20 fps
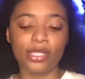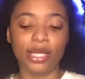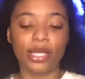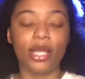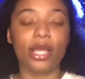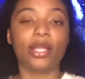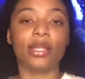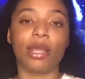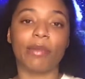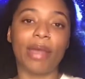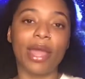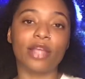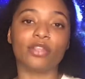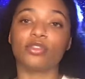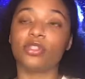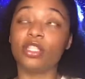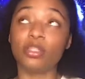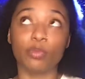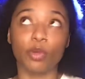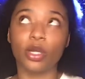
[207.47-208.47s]
now mind you,
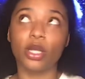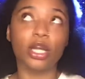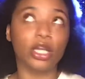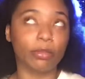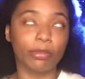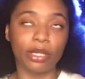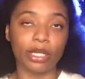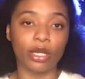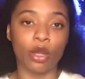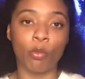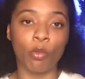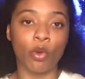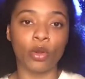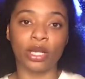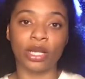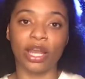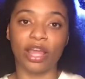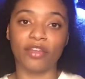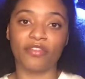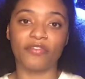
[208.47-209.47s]
this boy could have been no more
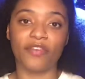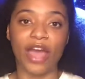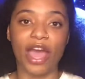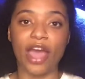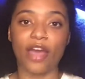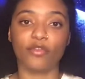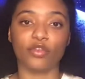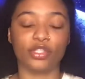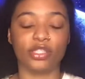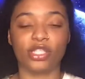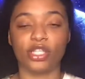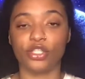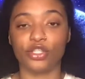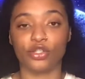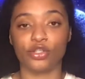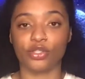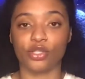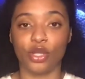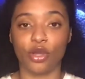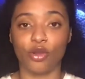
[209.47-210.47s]
than like 5 or 6
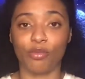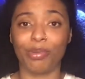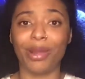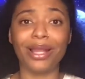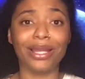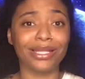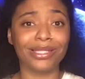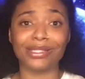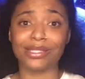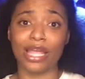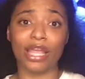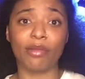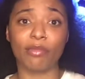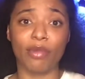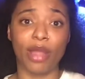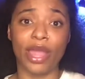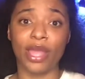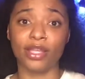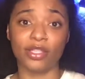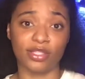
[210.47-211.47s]
years old, probably the same
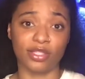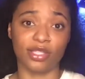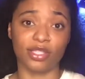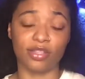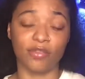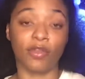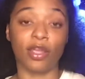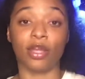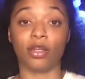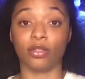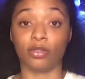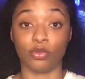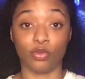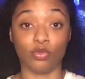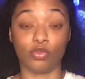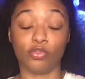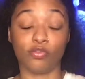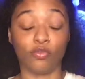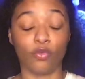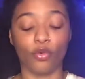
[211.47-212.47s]
age as Savannah,
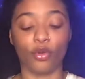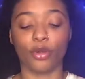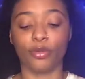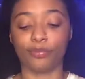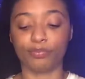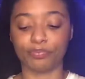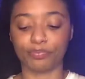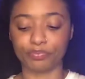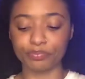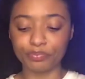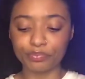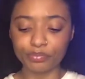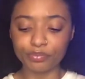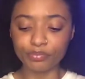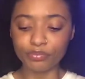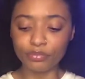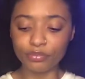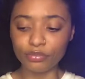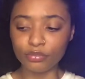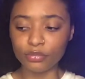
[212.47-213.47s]
who's 4.
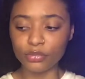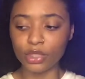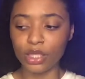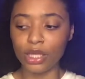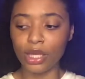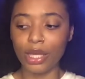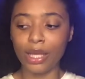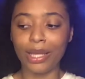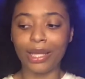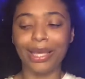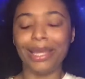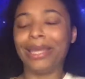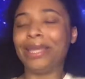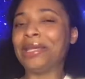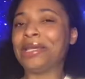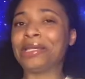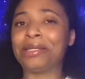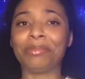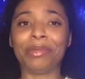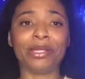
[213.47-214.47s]
He
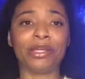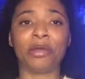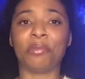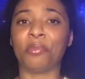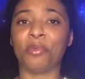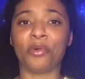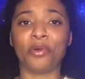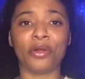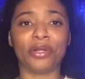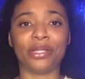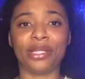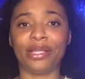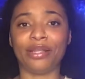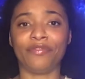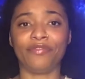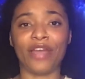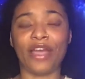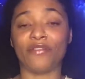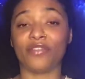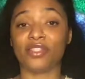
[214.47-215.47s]
could have been no more than
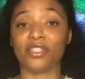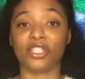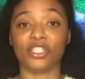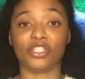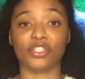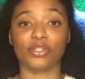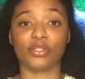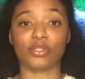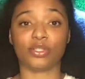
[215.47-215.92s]
5 or 6 years